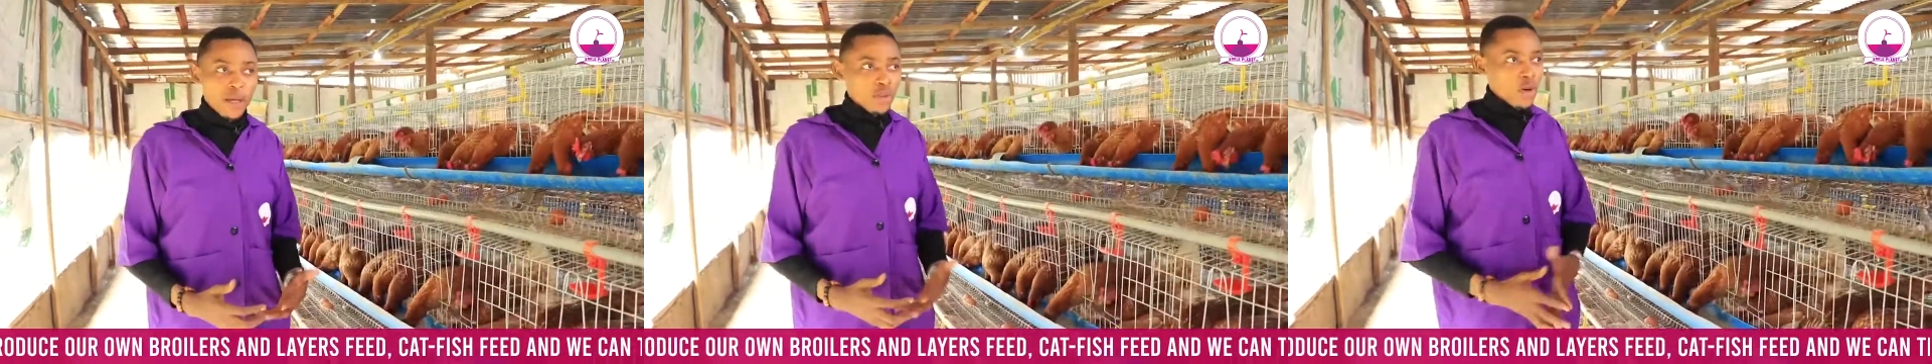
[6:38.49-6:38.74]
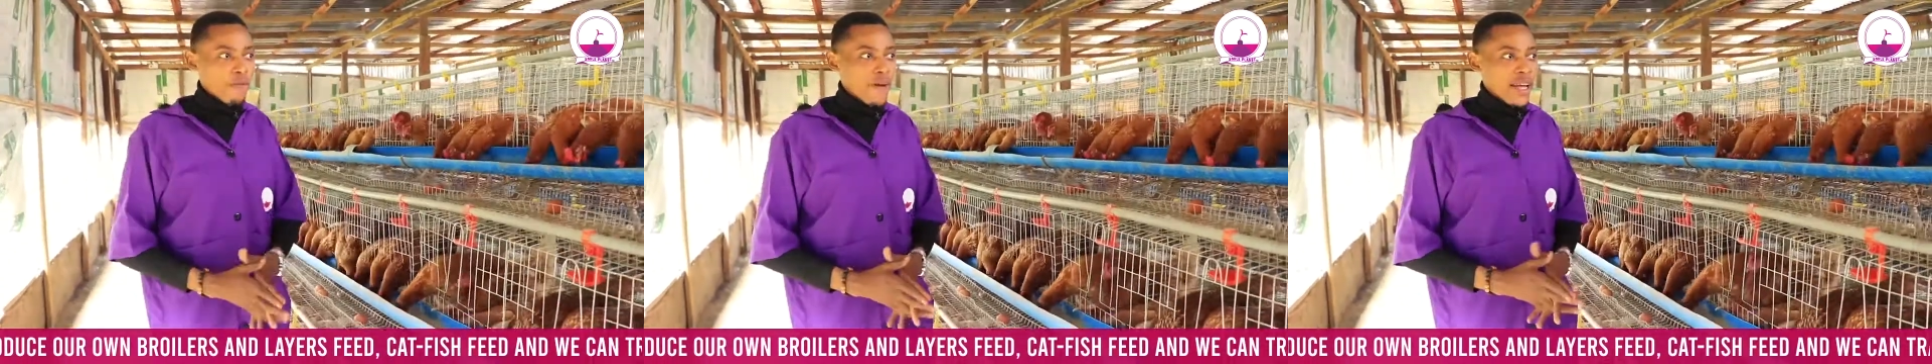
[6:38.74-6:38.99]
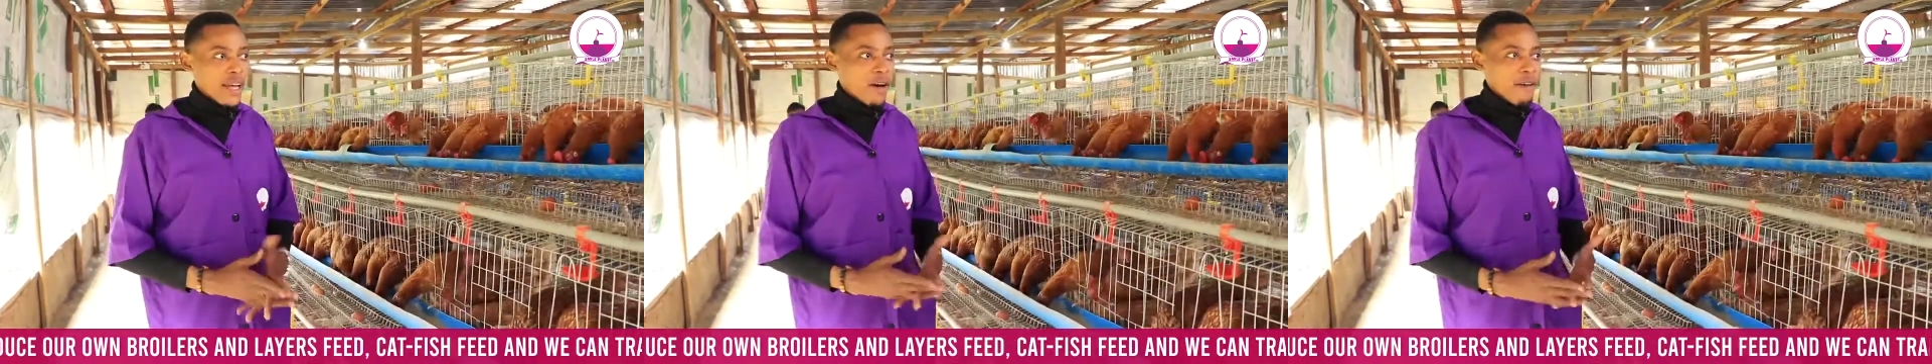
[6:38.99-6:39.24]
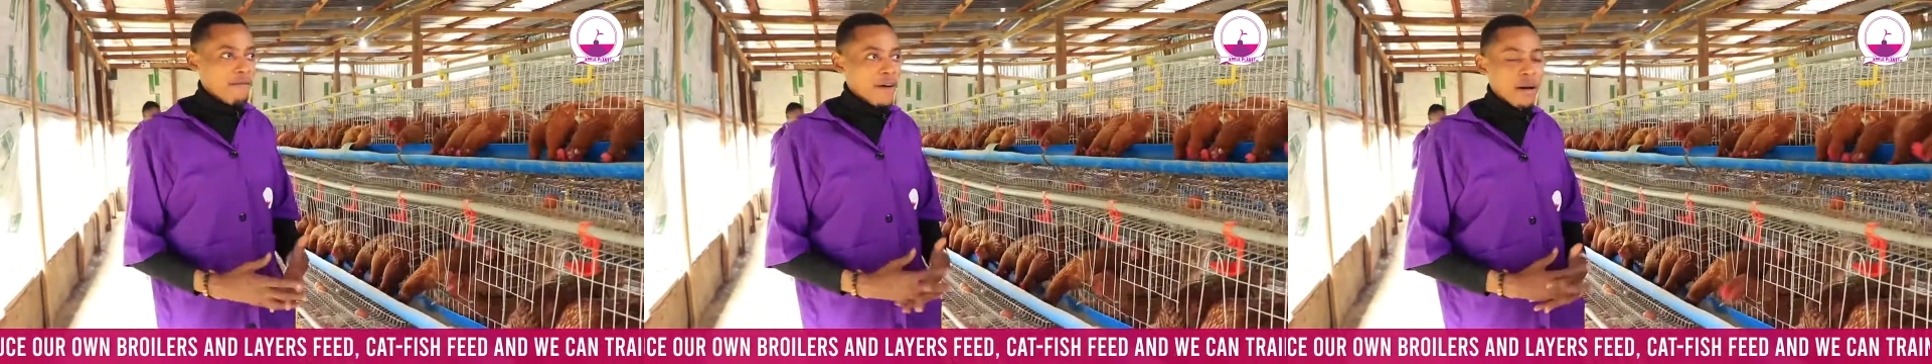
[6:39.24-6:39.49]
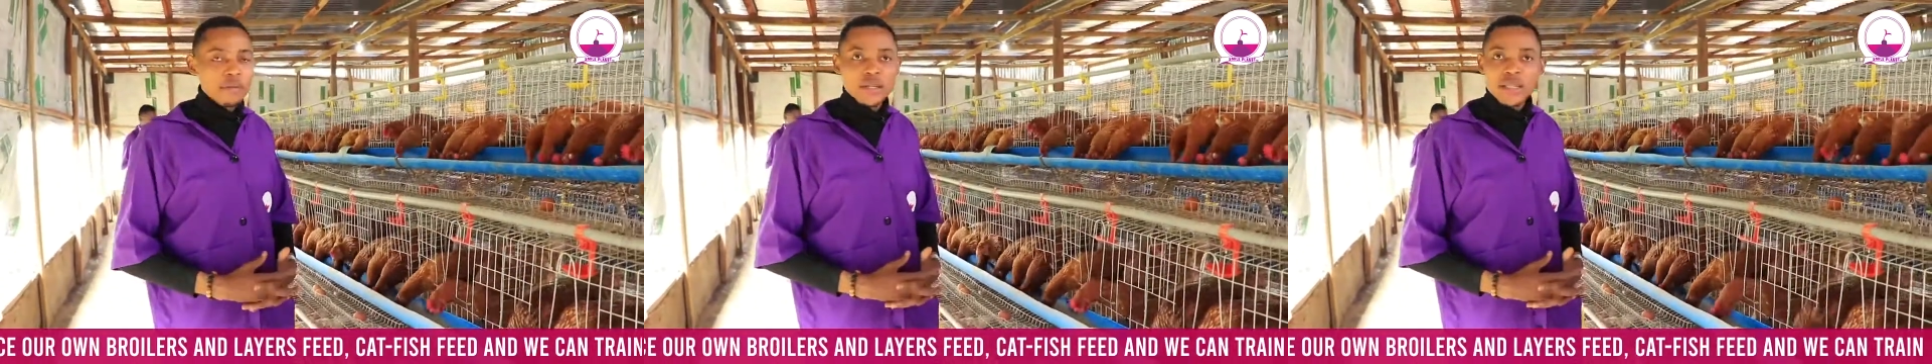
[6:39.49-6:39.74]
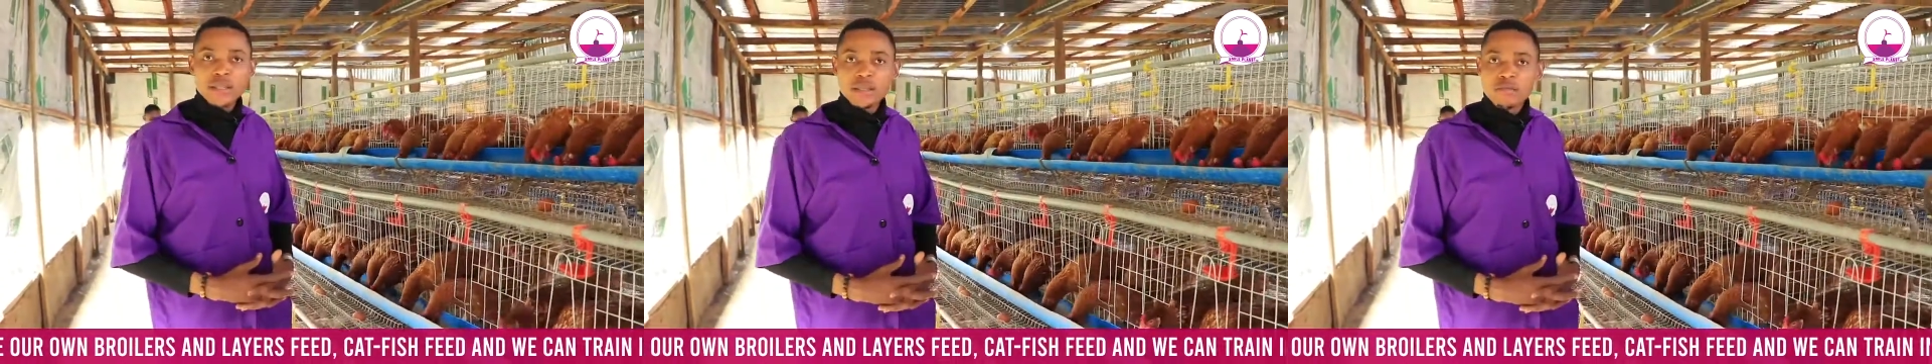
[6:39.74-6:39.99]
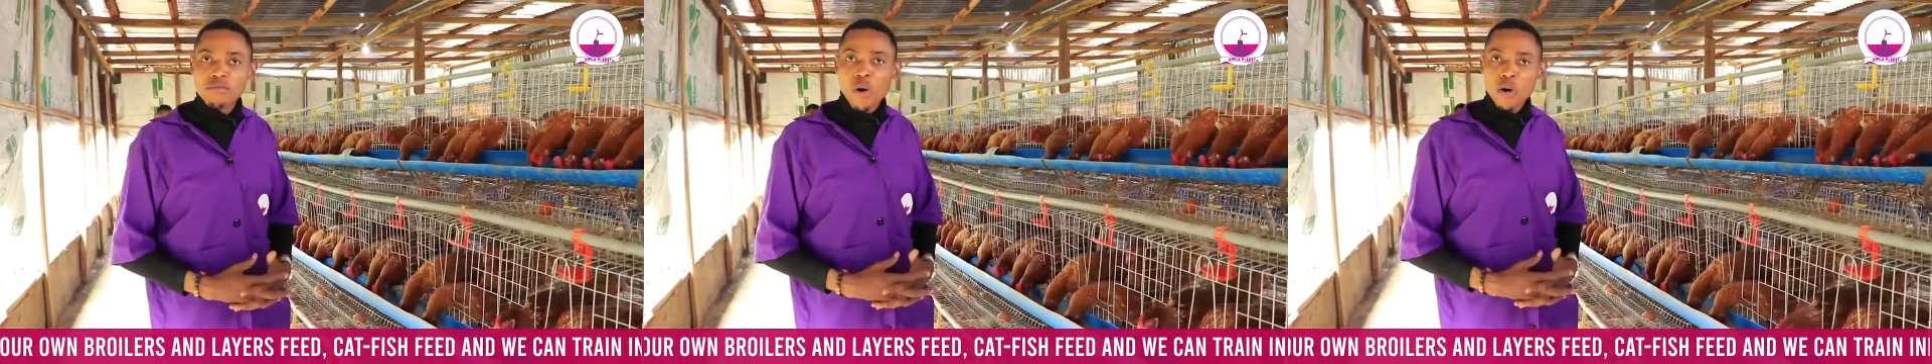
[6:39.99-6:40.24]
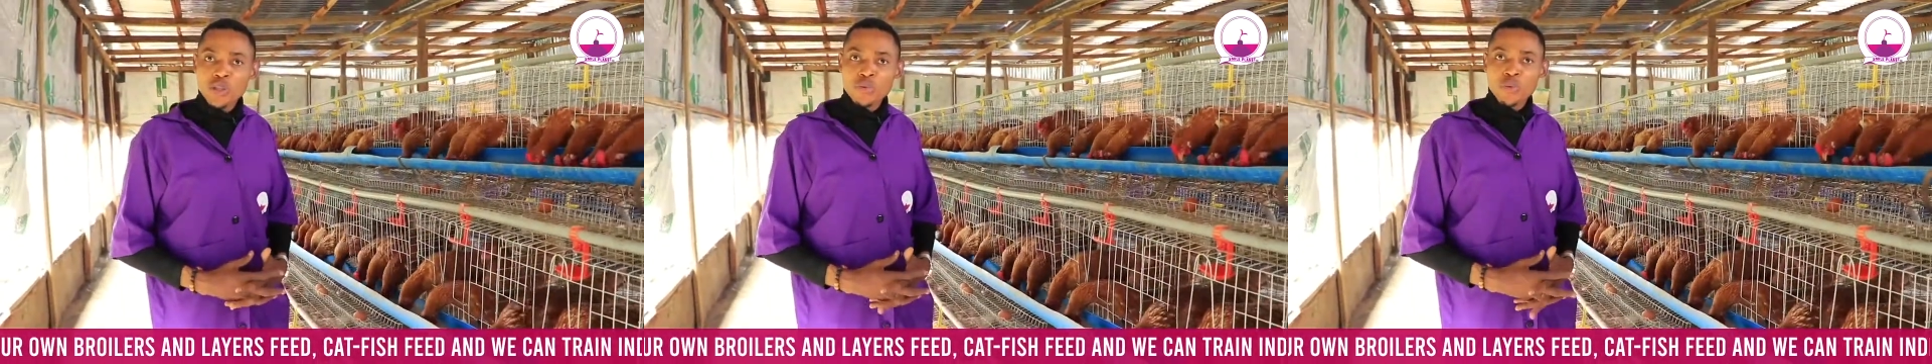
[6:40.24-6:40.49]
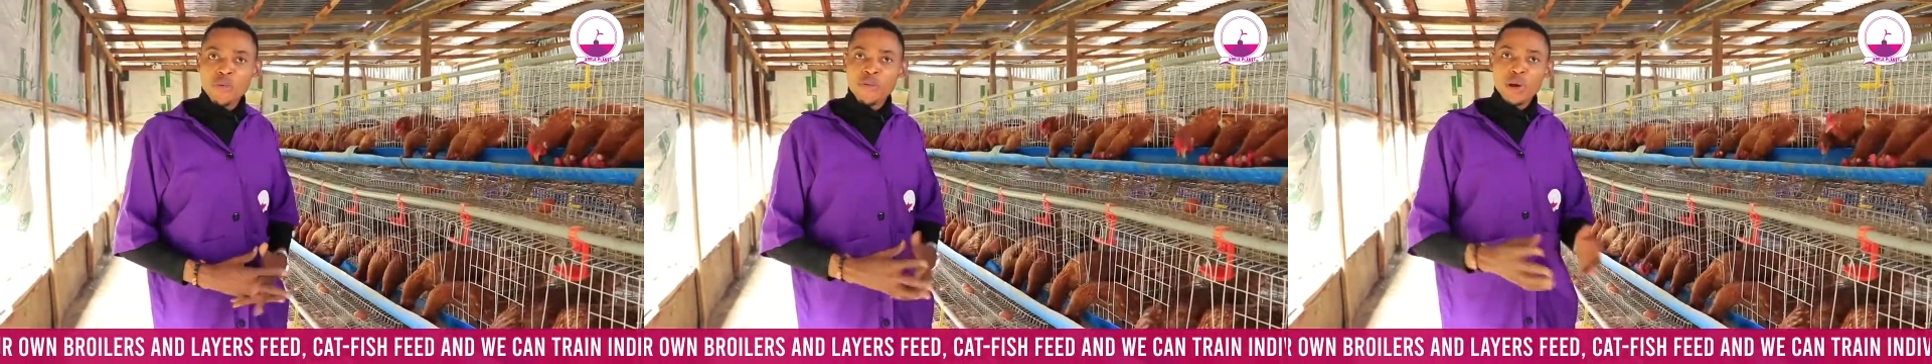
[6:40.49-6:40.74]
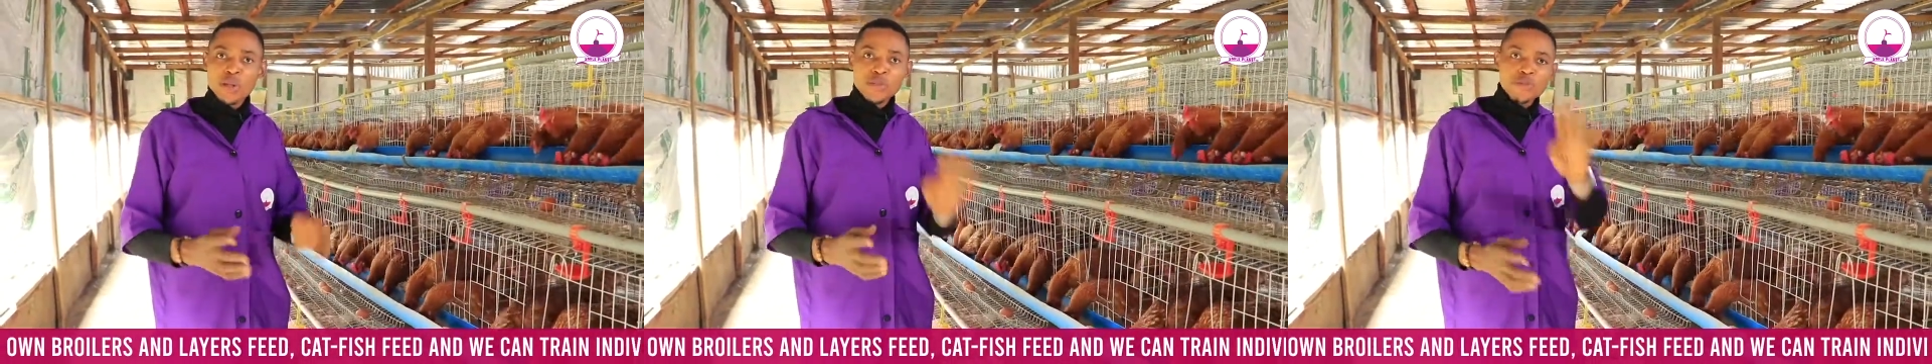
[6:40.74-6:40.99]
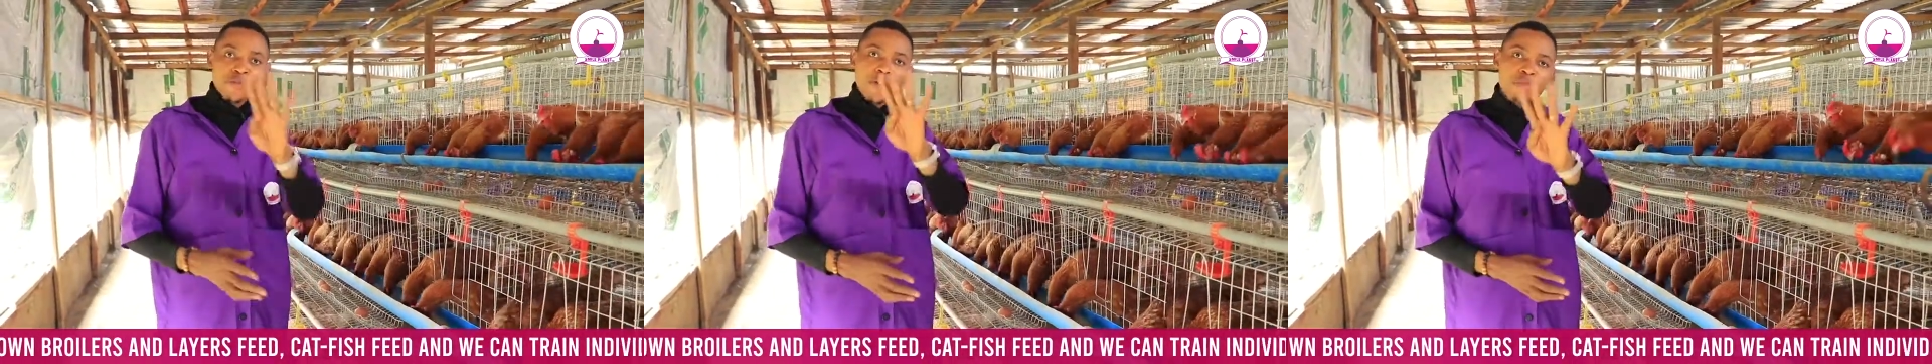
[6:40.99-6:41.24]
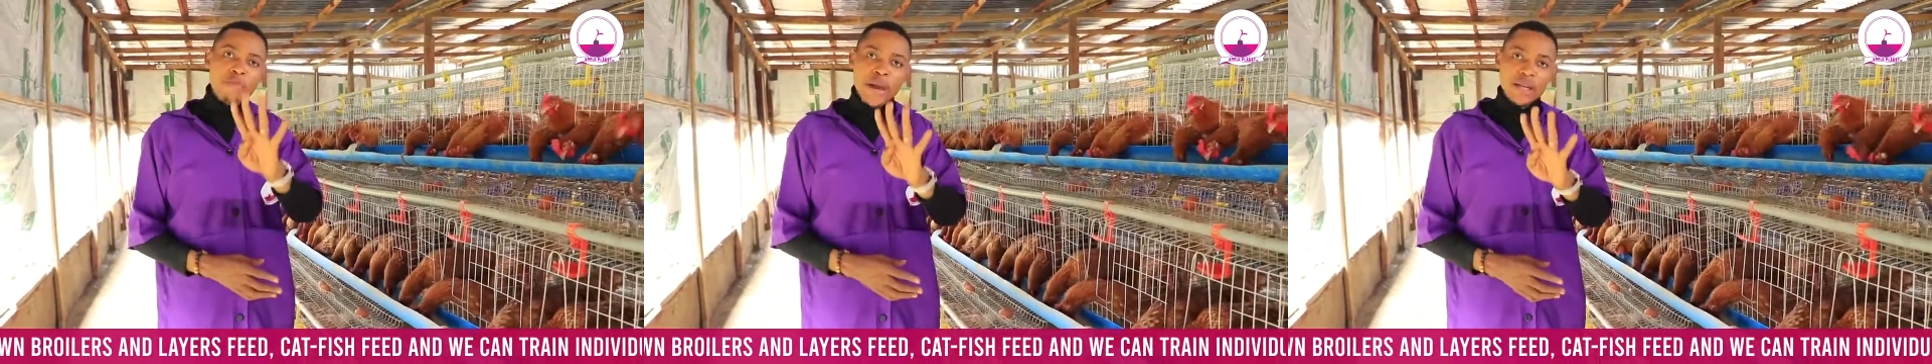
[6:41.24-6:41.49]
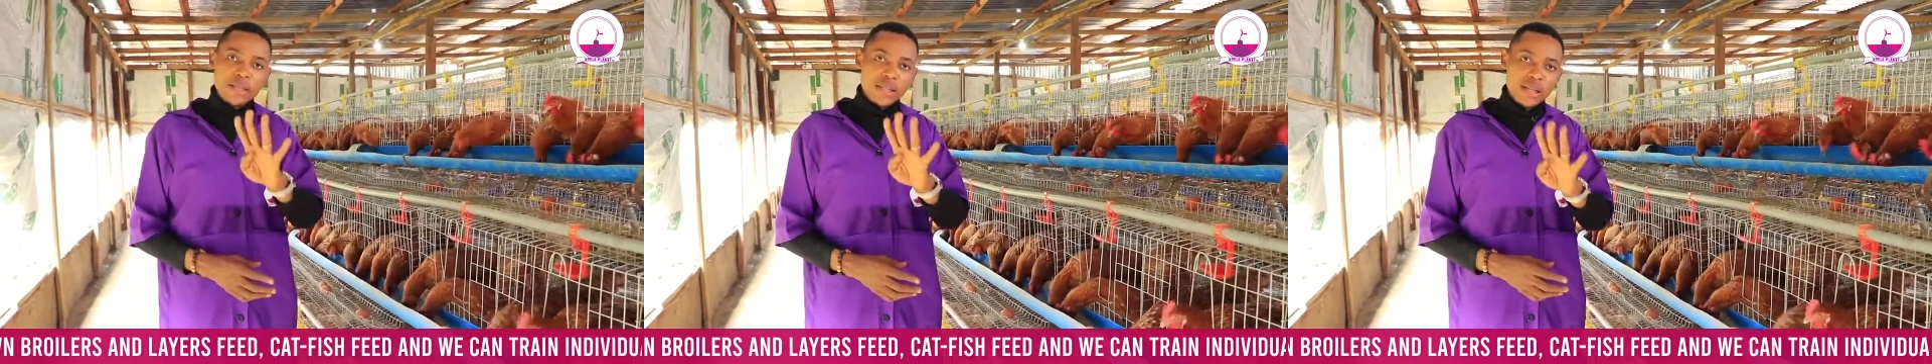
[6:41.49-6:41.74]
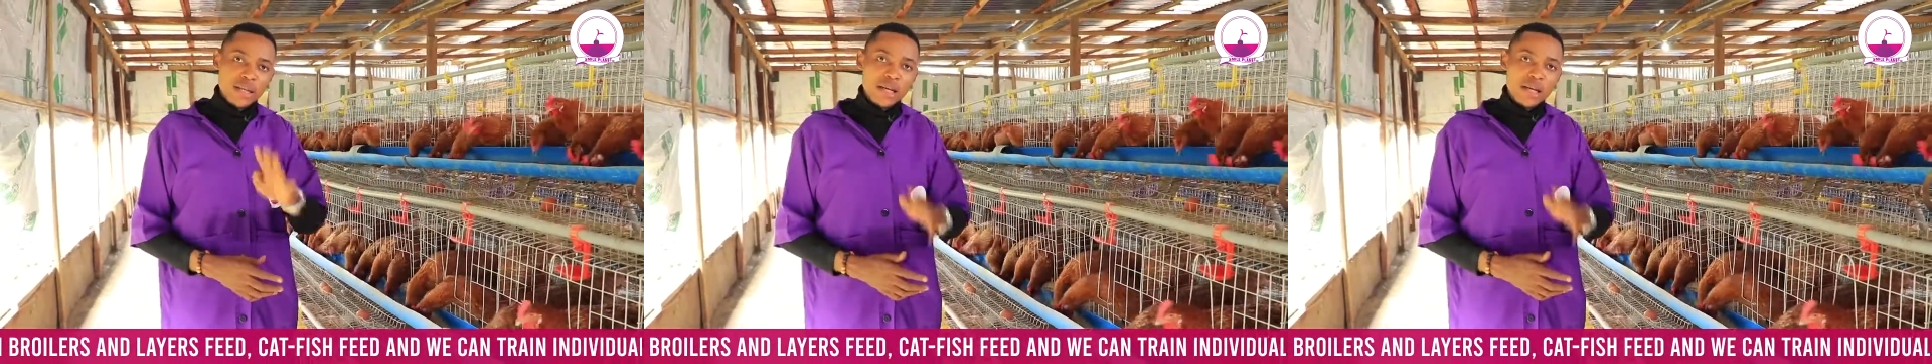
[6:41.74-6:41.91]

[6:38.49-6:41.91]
So far in our farm this month, we've lost 4 birds,